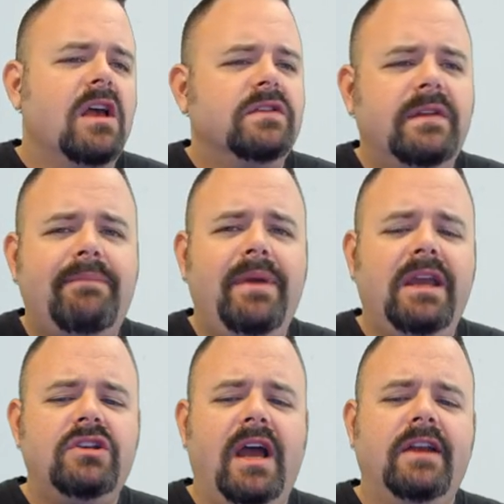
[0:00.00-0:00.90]
So that
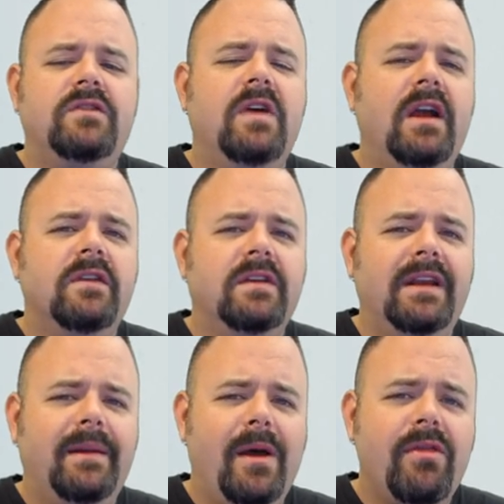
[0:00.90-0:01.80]
big giant truck is going
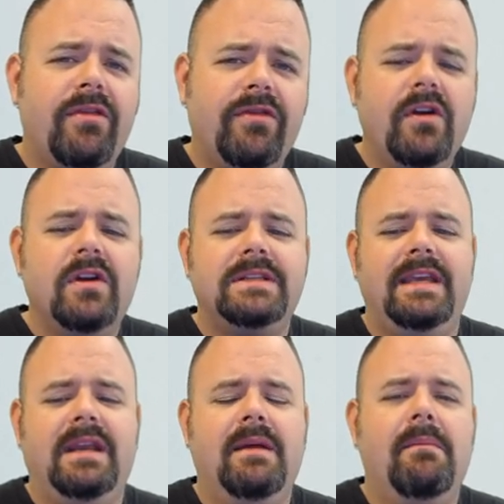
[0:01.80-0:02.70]
to get about
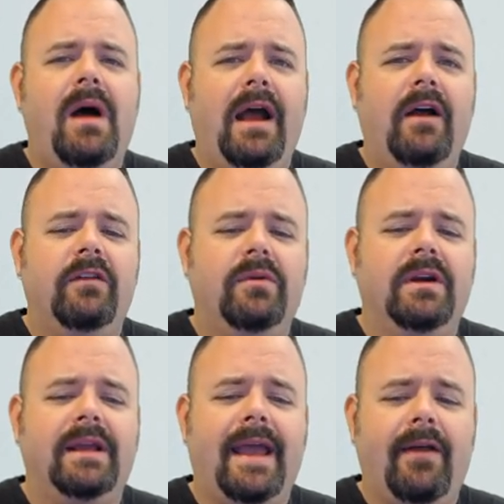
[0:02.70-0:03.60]
13 miles
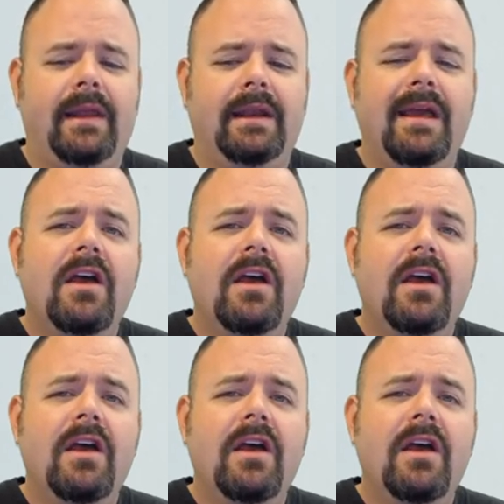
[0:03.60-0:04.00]
per gallon.